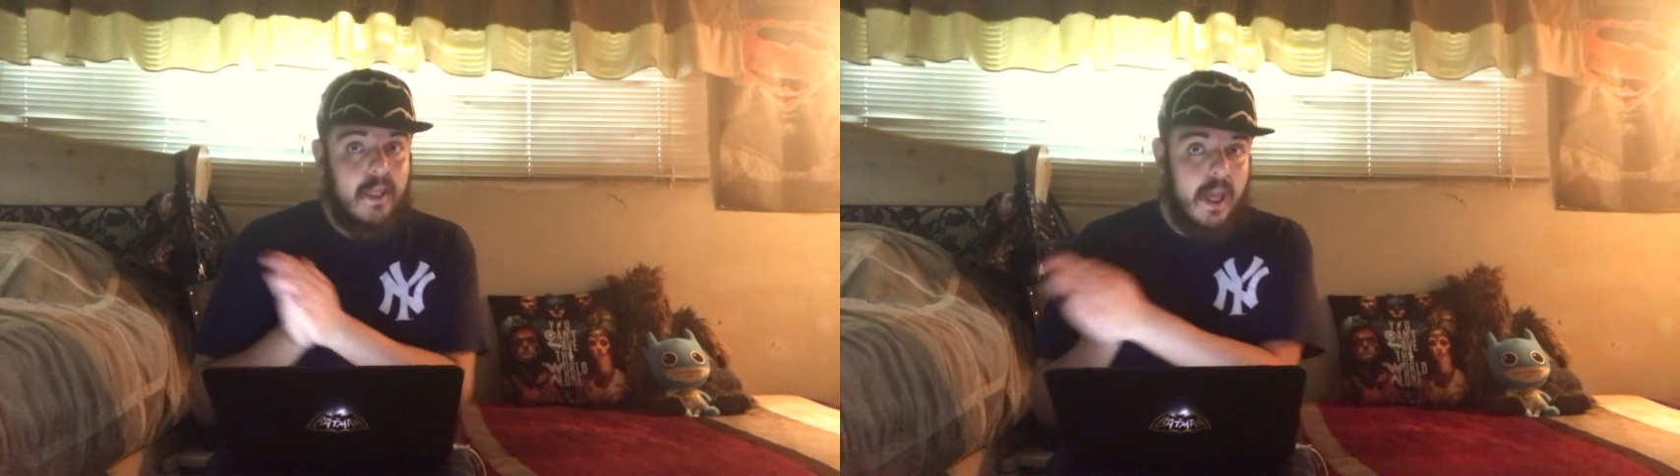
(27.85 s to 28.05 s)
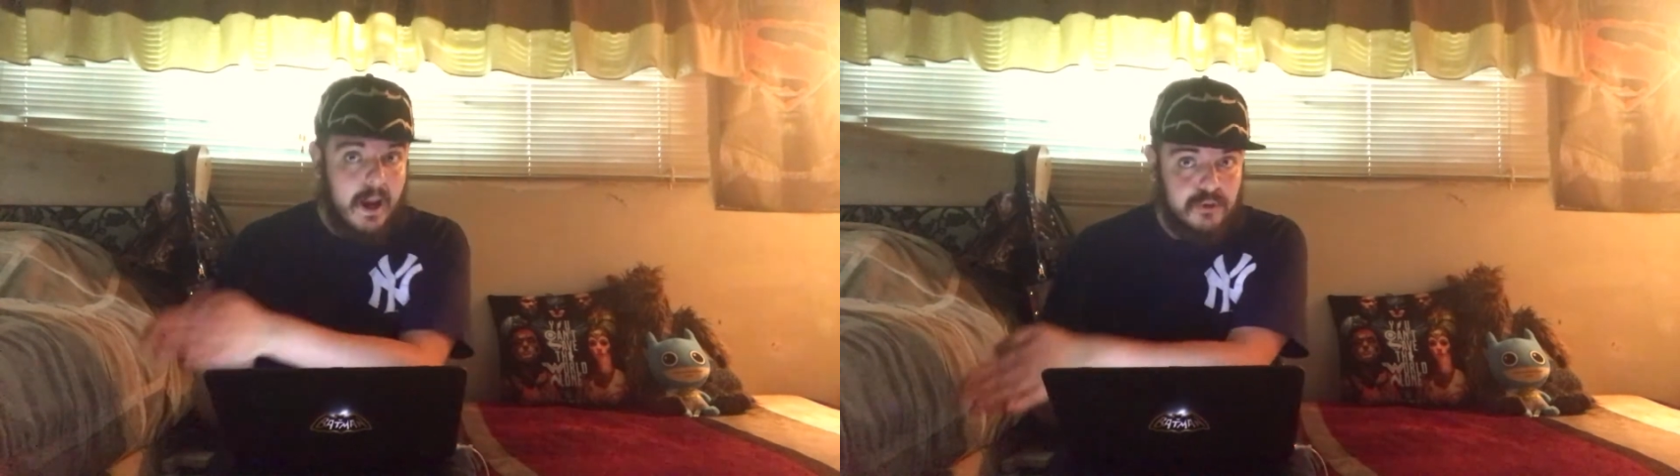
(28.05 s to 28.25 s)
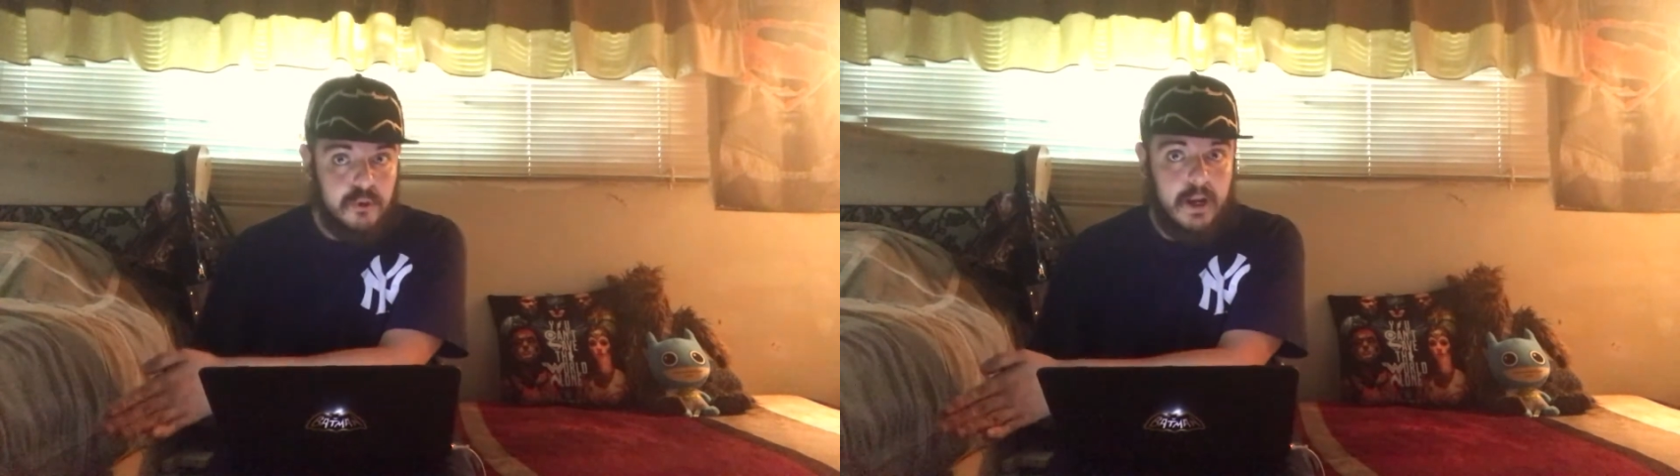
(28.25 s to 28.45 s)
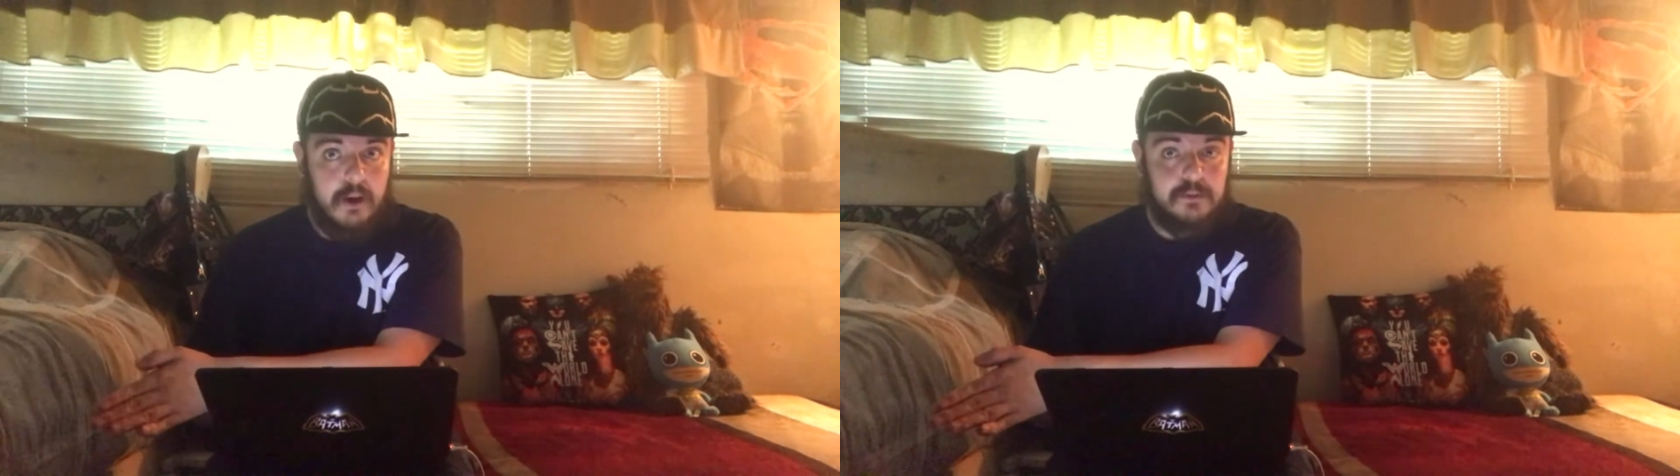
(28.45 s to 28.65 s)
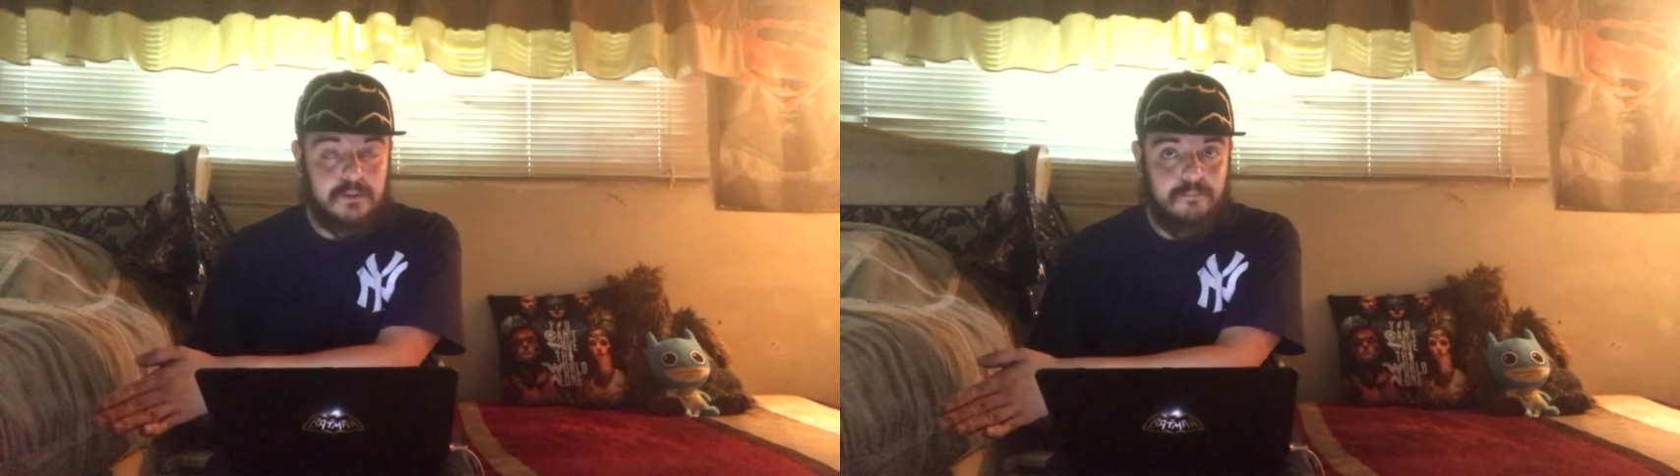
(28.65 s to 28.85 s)
the actor
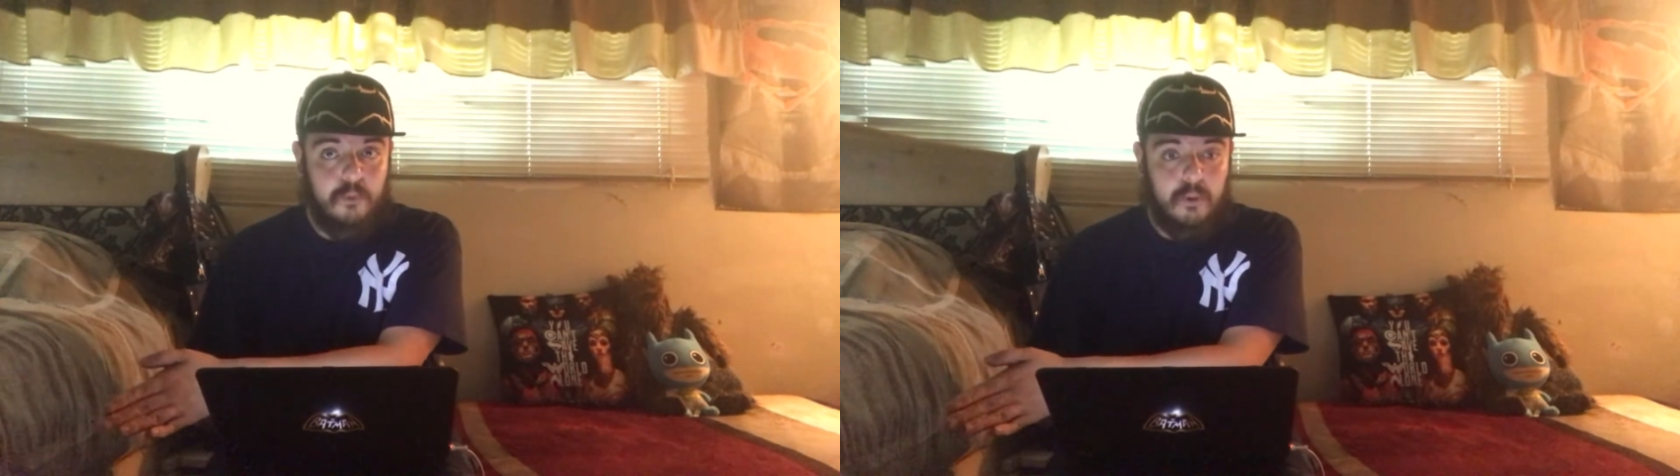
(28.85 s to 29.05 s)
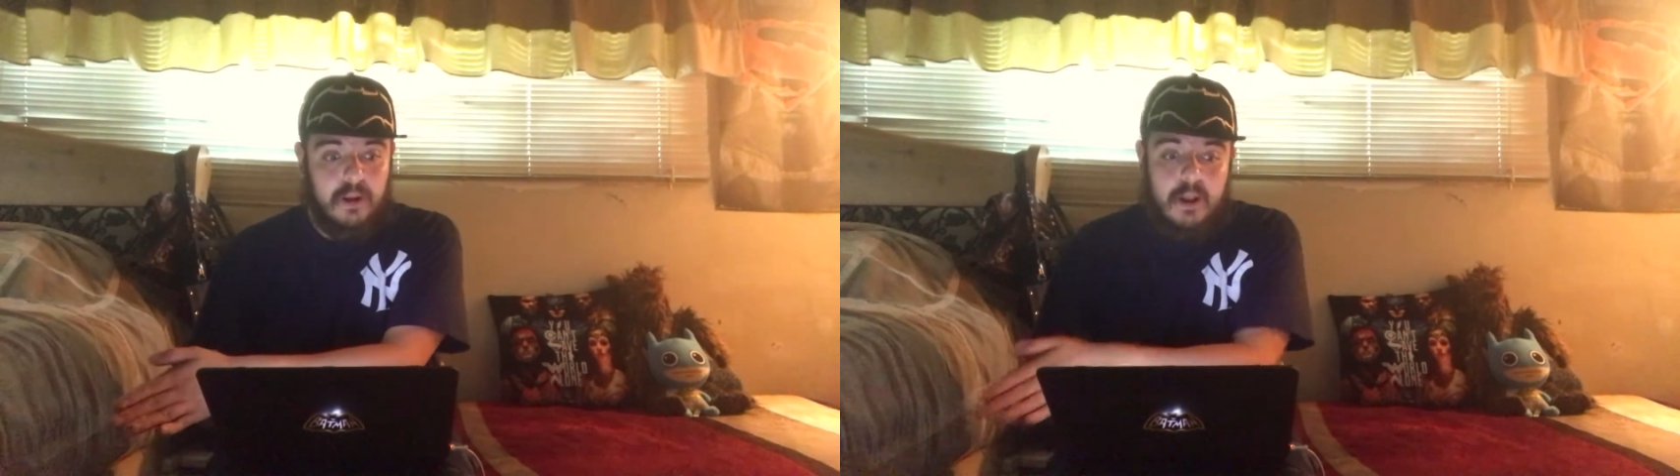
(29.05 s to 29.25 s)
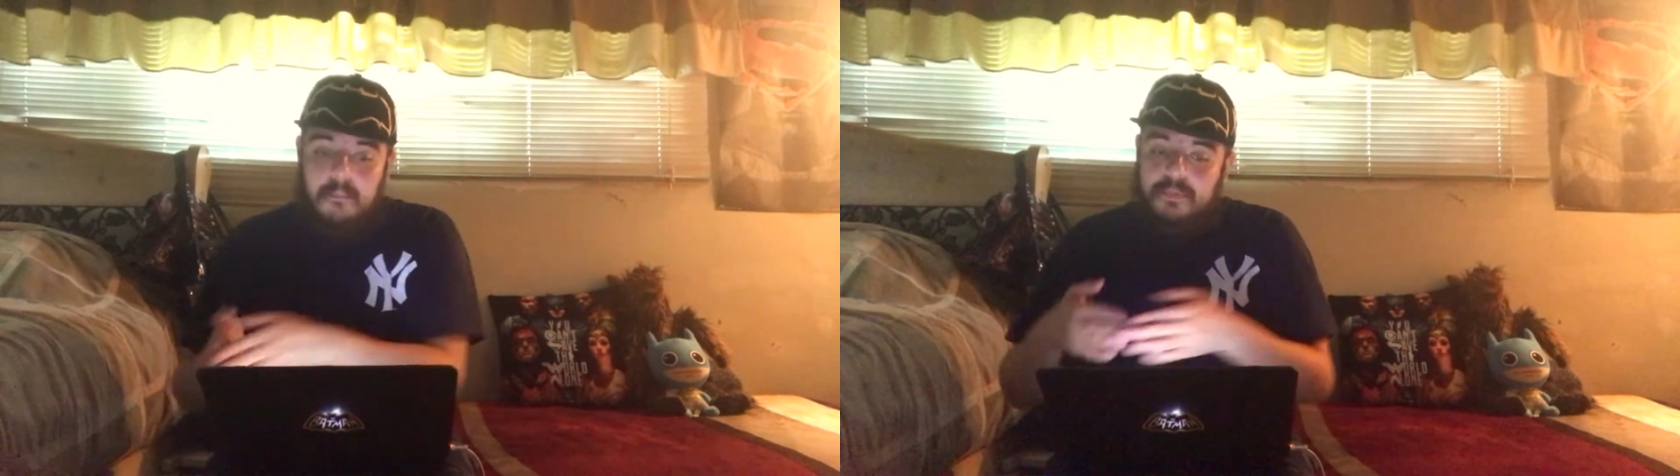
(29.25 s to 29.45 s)
Harrison Ford.